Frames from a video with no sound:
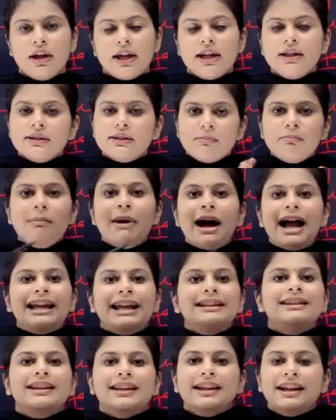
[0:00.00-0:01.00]
it's
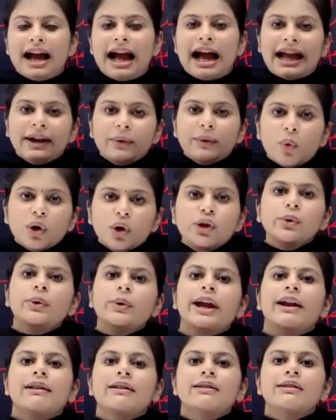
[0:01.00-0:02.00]
my thing. I want to
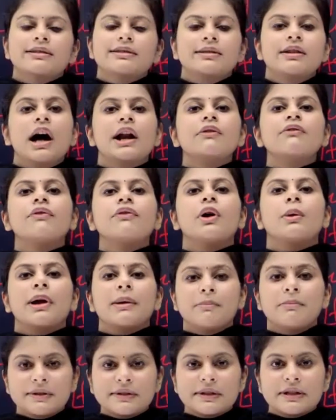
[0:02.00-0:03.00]
get this done for
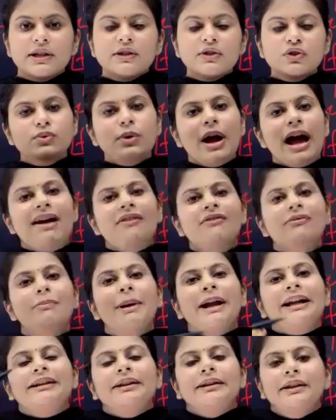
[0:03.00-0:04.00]
my business to have
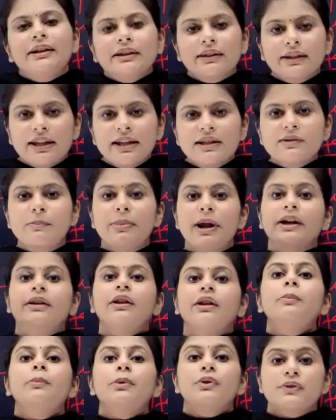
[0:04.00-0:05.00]
better things,
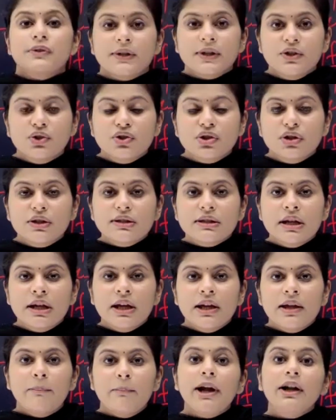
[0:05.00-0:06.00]
better procedures,
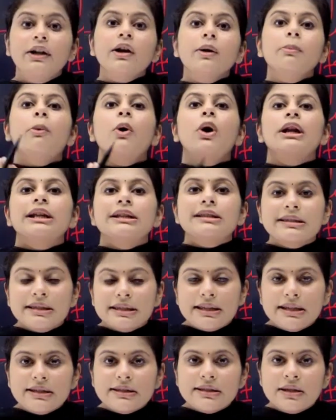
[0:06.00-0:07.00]
better
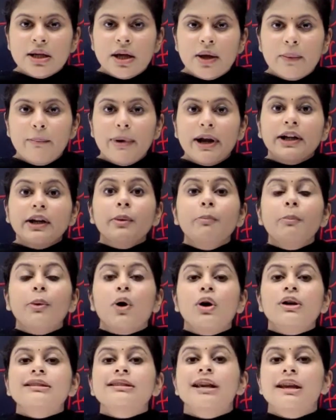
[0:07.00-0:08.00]
policies, better
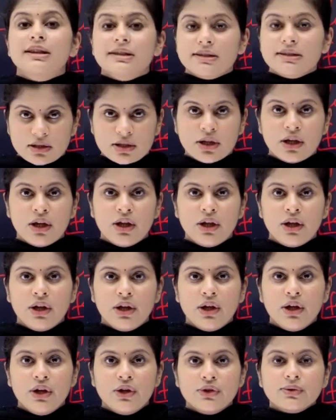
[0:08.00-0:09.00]
process.
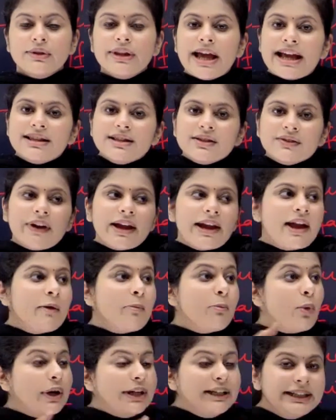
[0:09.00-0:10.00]
So that's why I
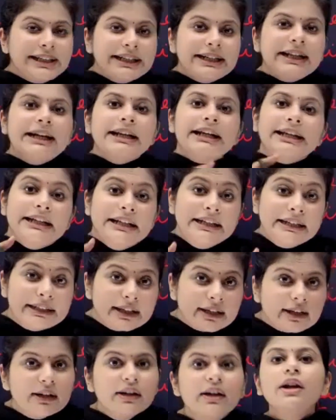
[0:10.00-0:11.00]
appointed an
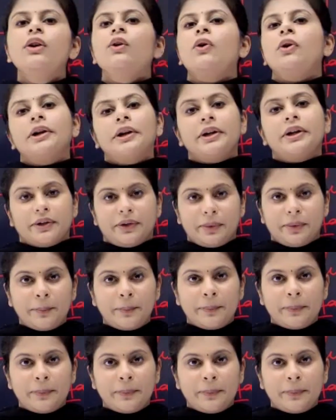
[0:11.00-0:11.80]
internal auditor.